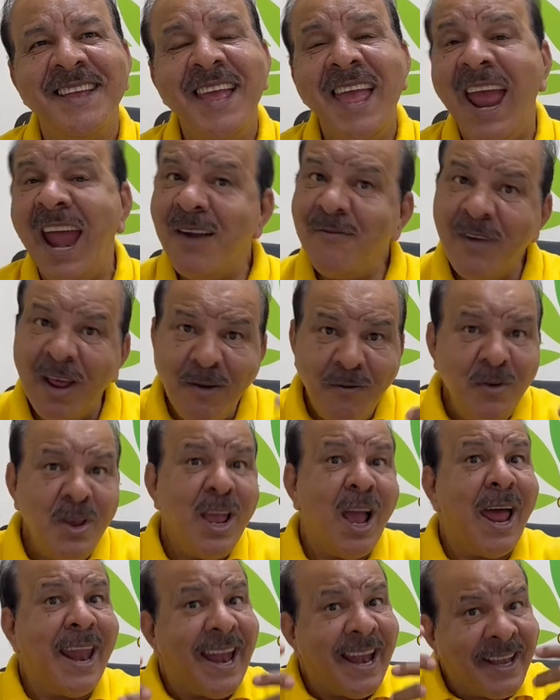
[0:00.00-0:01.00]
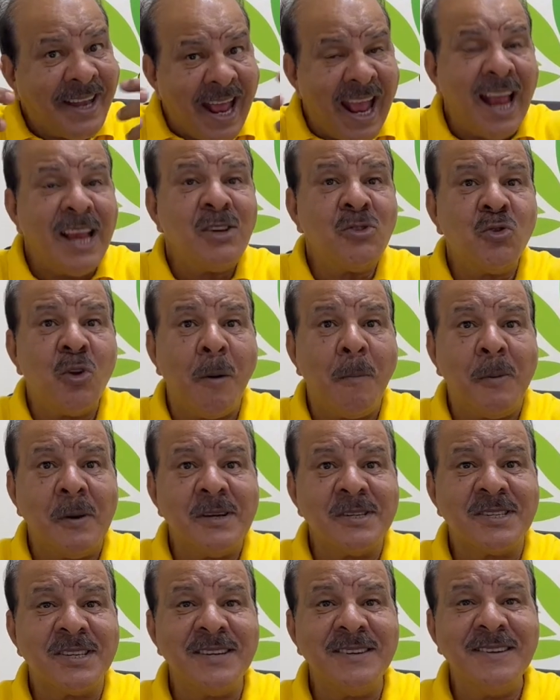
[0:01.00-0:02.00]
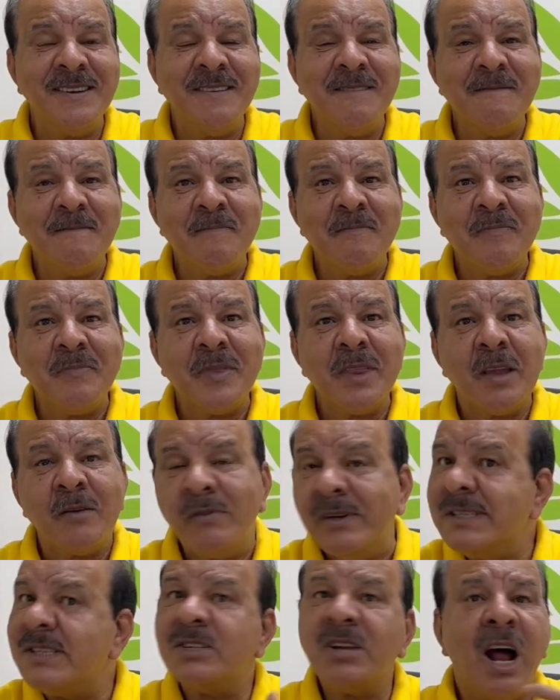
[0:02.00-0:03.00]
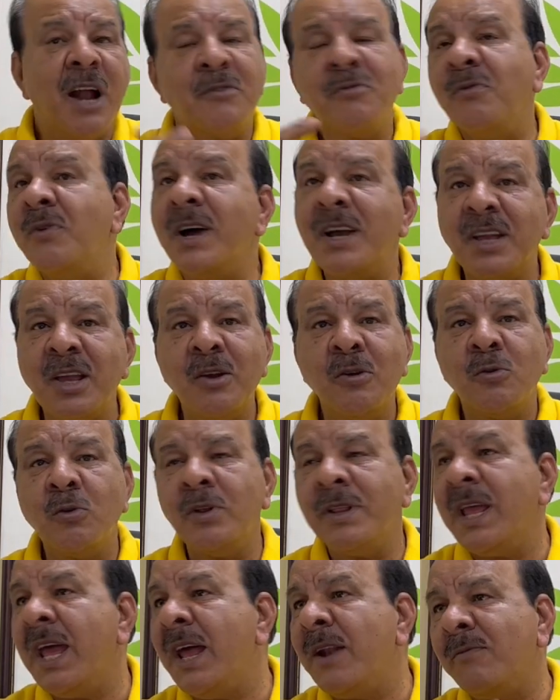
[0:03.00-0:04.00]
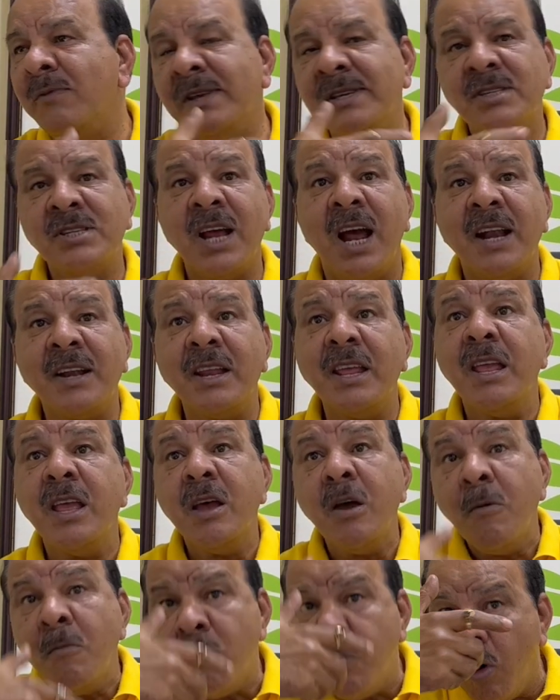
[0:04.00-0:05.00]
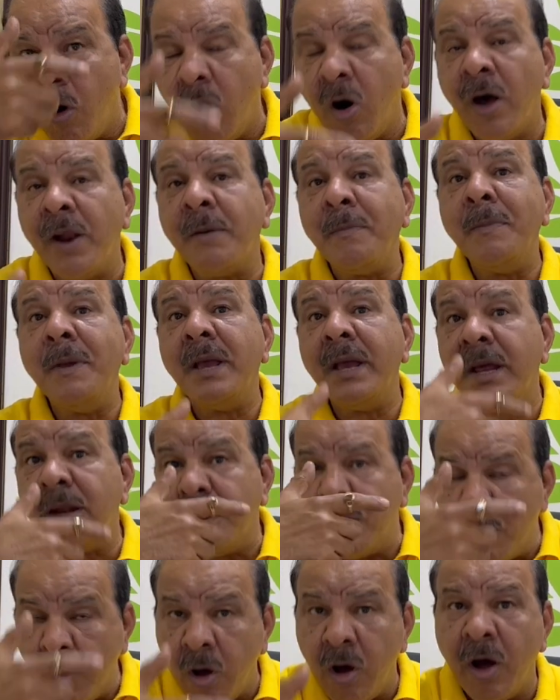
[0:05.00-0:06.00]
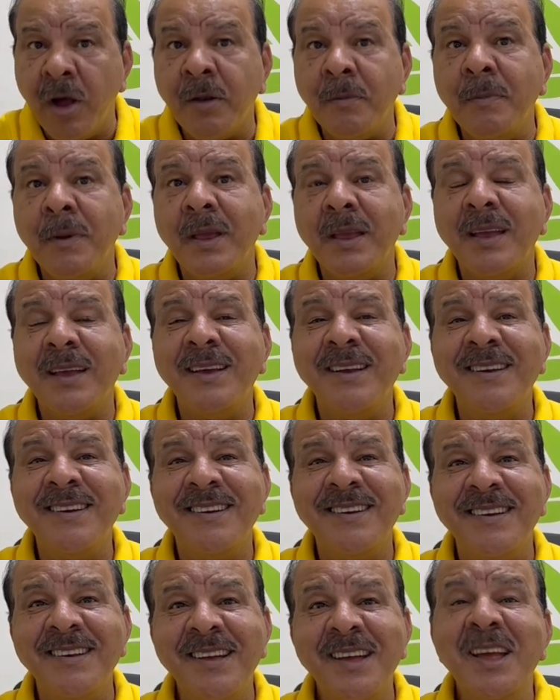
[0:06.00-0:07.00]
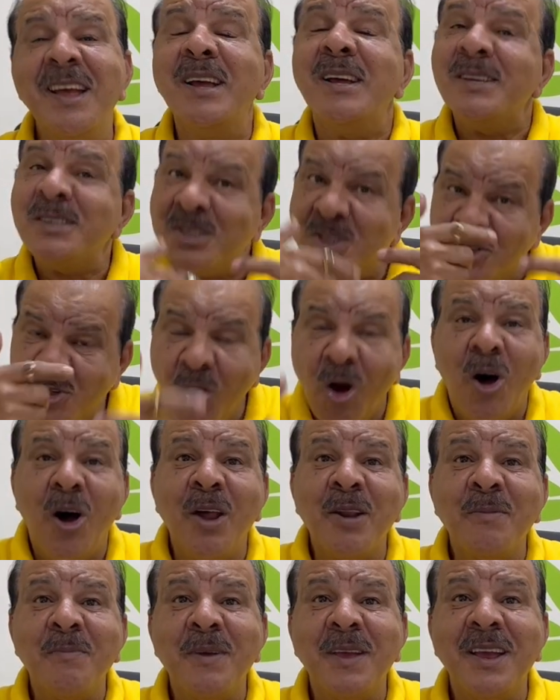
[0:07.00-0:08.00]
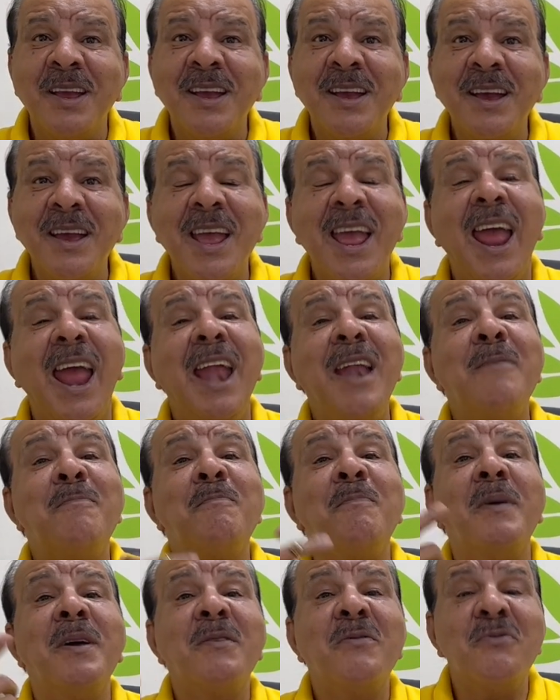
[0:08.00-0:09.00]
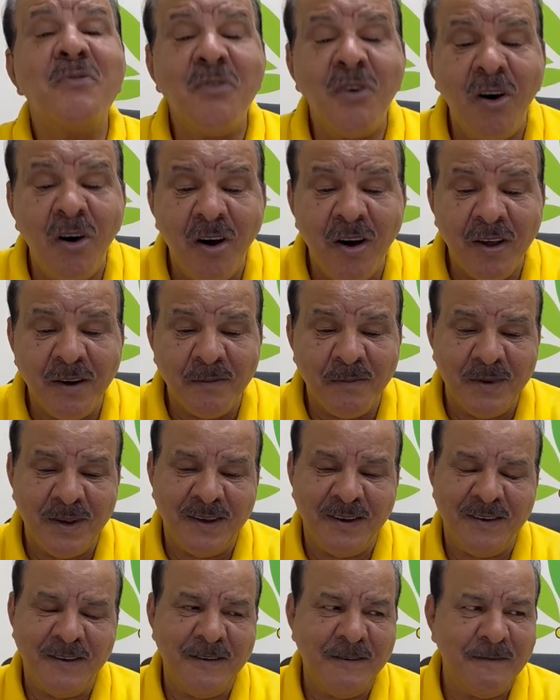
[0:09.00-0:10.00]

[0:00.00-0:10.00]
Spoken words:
And when we are attached to a person, we start working together, we start forming, norming, storming, and performing.